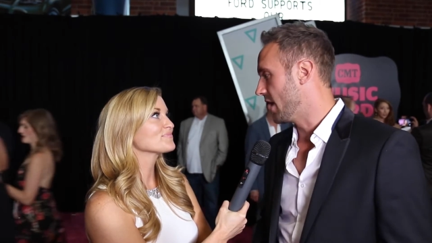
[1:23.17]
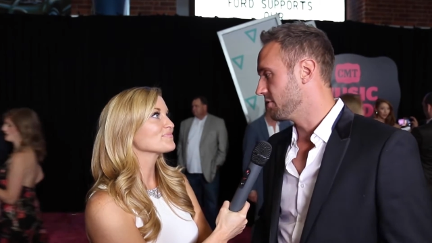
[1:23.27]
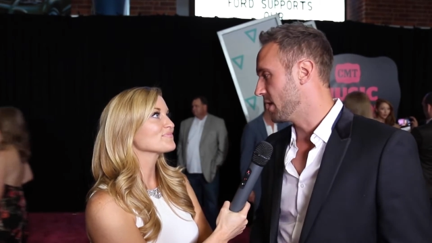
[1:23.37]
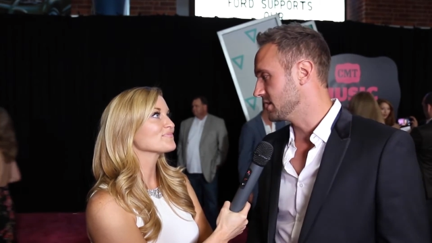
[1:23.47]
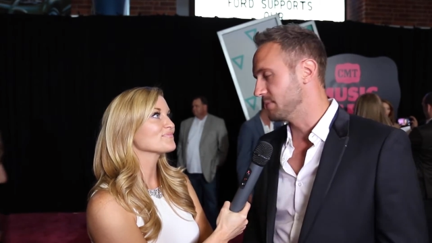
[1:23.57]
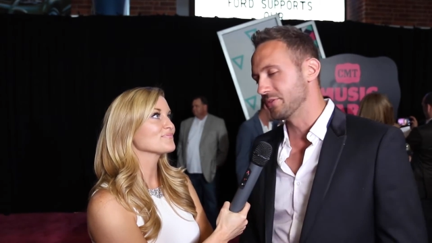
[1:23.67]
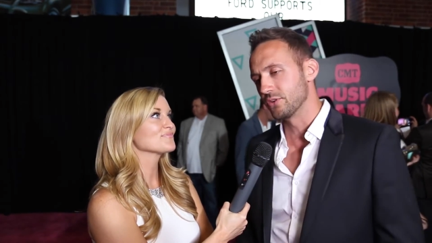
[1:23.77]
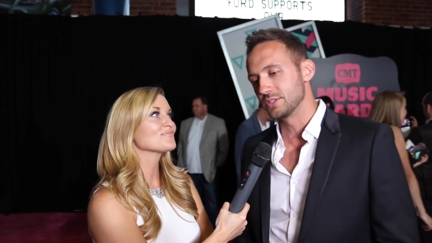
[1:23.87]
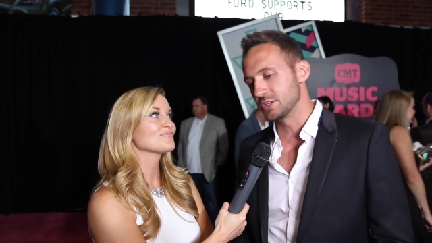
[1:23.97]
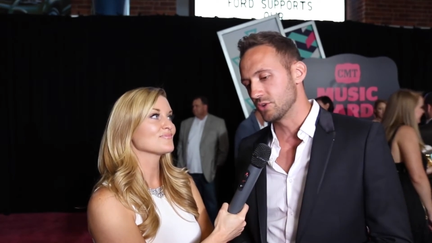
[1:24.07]
Speaker 1: Everybody's been
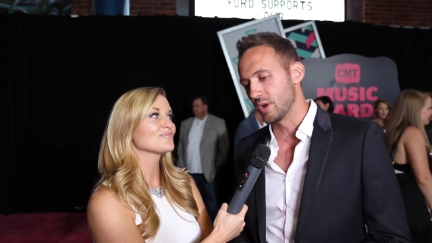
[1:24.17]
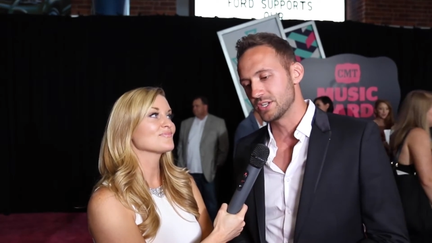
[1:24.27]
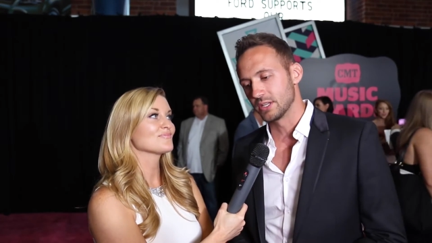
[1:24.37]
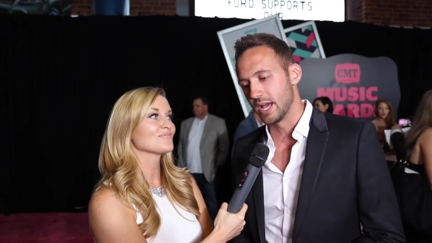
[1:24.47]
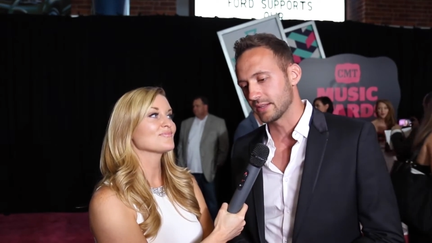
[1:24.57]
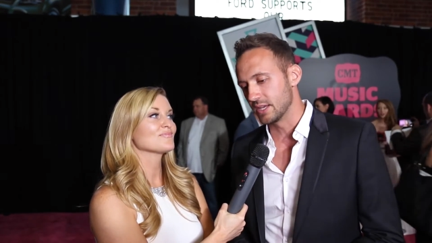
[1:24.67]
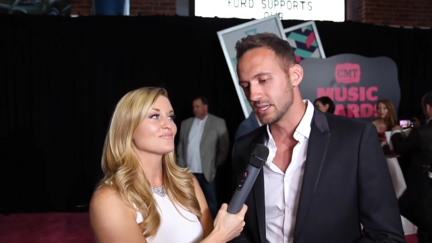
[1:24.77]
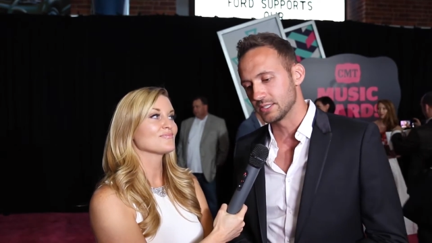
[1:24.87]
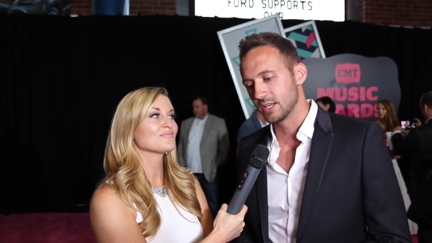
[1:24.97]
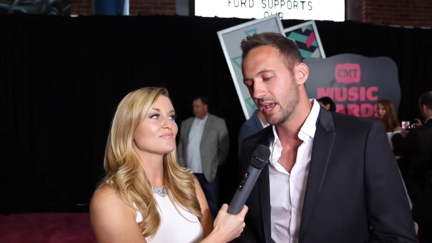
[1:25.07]
through a situation like
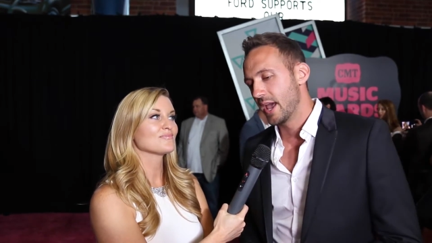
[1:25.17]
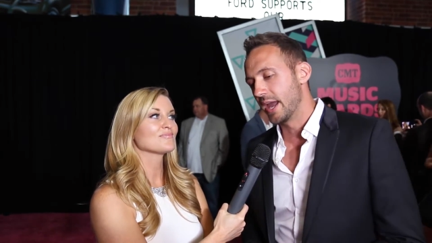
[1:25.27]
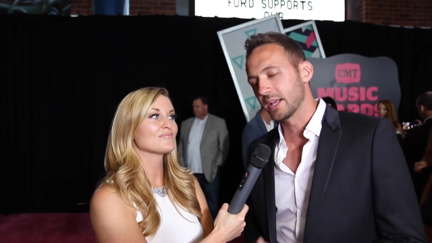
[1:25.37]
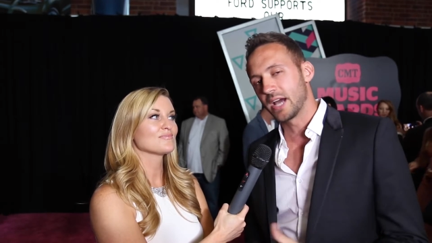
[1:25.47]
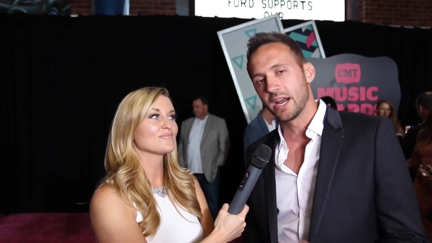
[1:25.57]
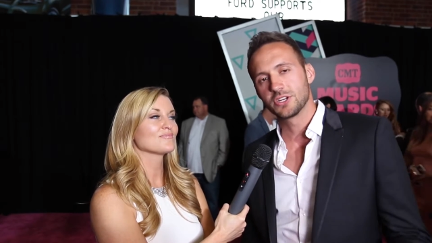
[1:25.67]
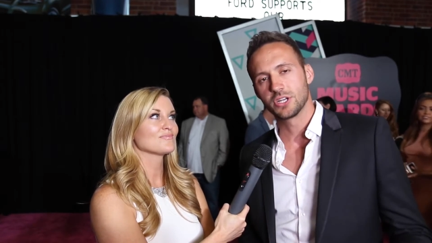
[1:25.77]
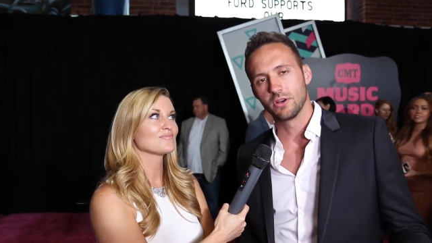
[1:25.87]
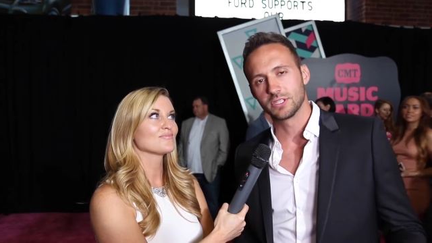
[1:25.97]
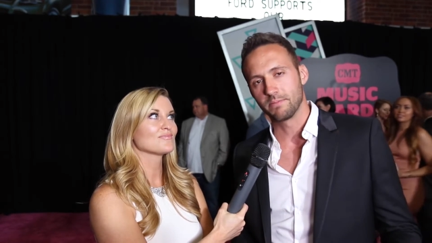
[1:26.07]
this, and it kind of
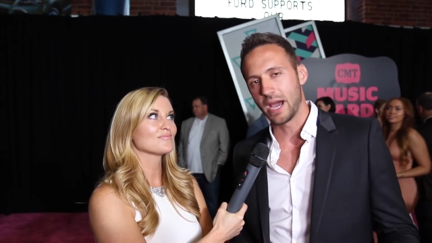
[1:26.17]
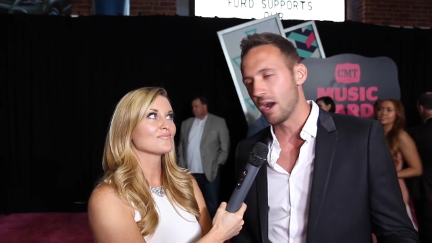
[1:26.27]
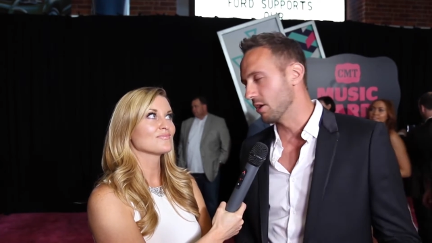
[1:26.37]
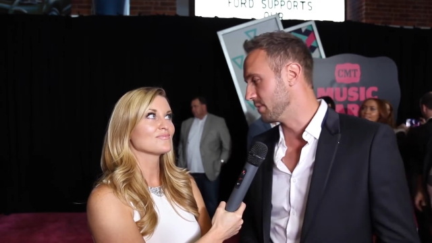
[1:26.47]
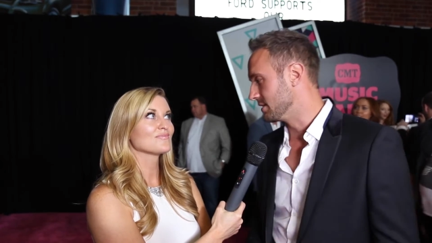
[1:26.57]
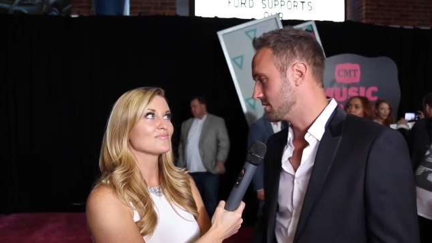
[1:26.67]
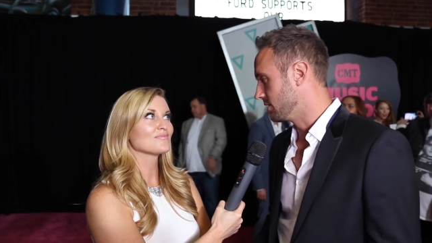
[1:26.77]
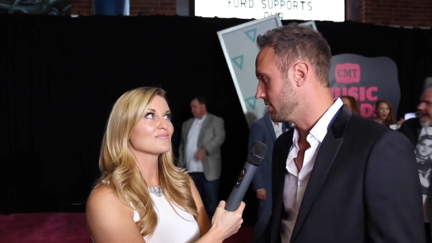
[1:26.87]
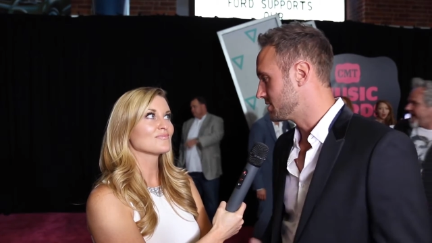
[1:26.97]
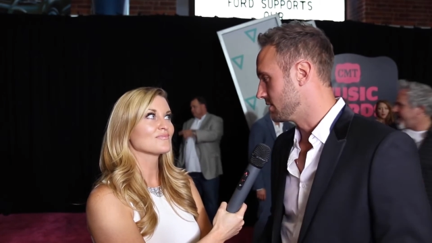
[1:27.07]
shows empowerment to
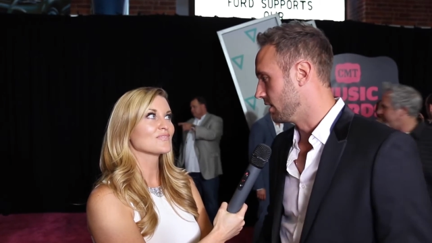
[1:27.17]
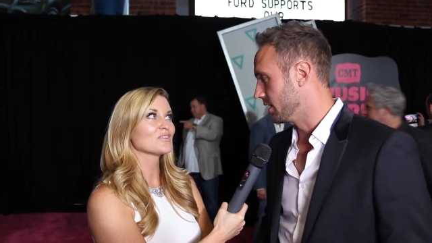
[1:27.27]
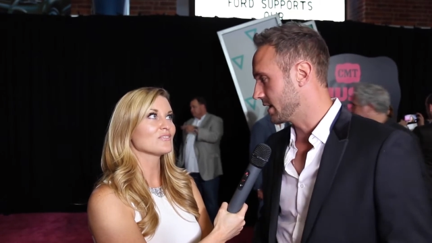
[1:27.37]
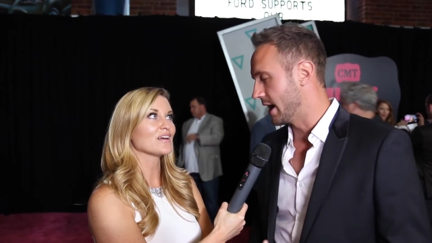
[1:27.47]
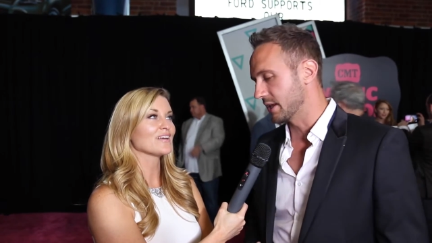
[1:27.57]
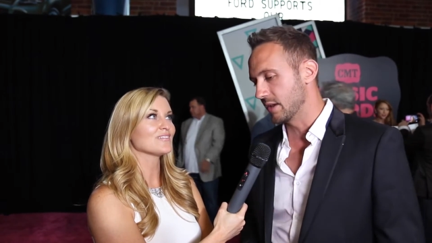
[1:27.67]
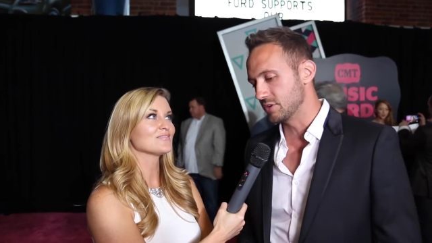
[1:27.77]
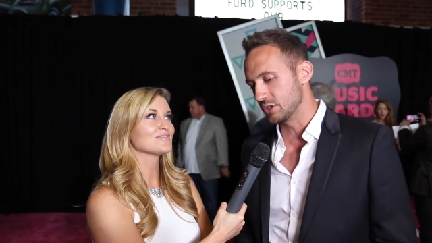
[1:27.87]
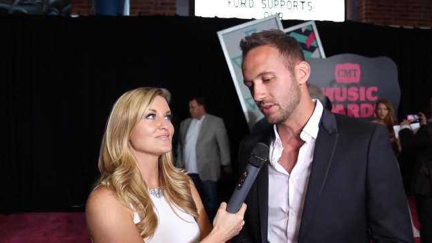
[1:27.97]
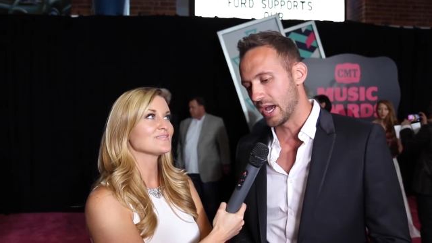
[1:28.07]
the listener and kind of
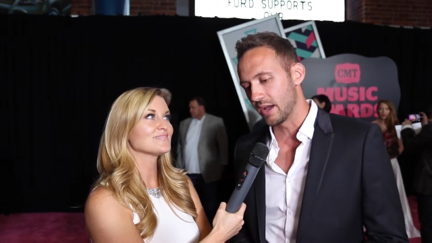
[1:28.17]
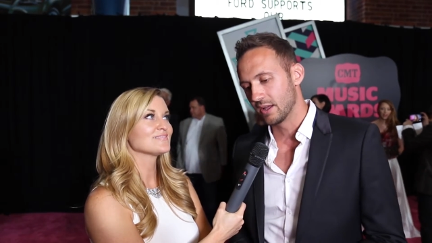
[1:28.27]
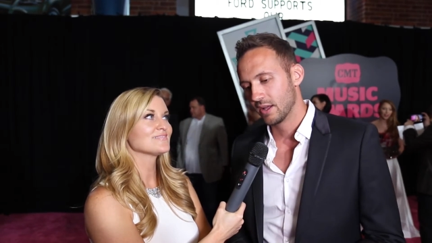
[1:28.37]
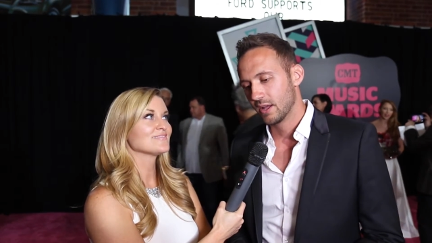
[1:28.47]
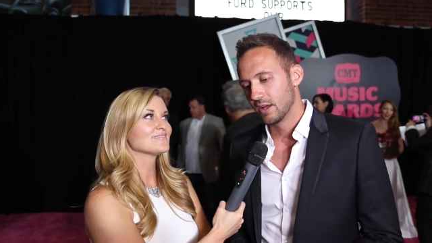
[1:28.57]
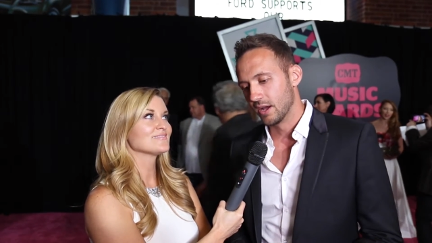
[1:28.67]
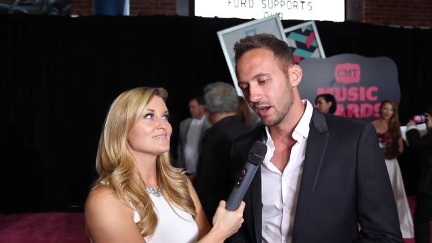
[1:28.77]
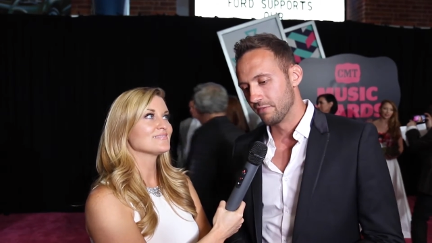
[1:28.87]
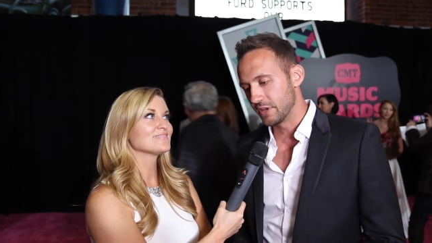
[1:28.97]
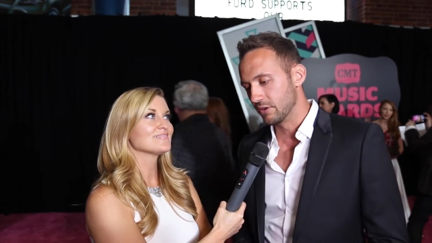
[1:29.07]
gives you that
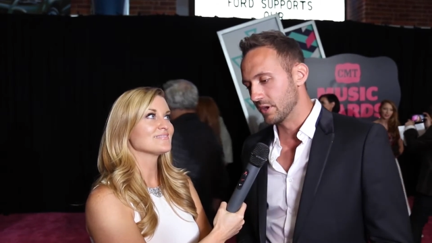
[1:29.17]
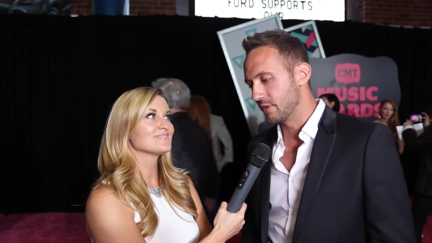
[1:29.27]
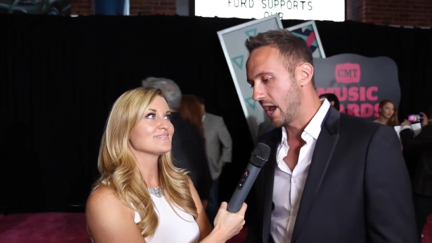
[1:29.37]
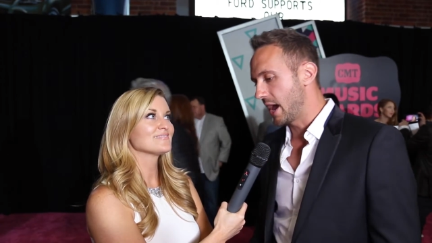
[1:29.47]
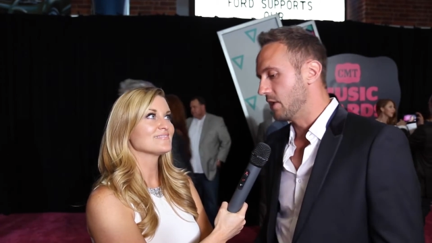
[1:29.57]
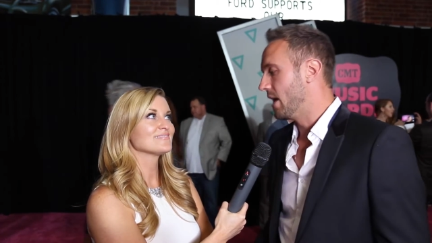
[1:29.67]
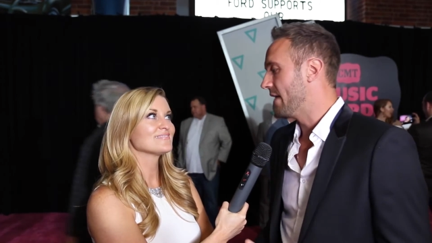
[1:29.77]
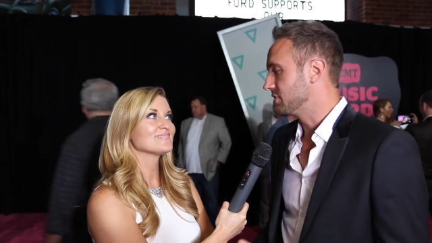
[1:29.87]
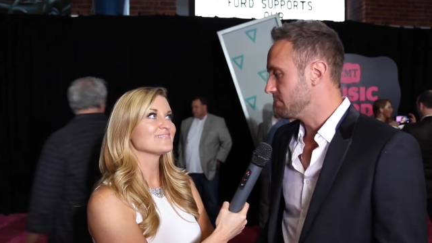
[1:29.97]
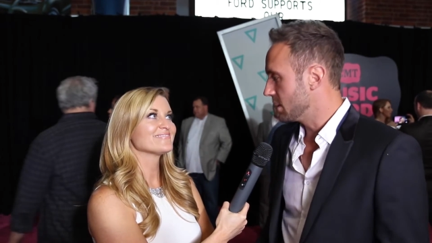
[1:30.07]
uh, feeling of, hey, I don't
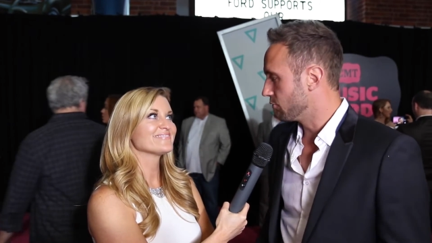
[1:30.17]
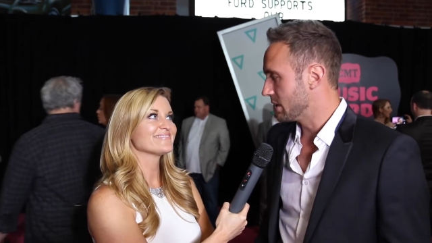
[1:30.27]
have to be a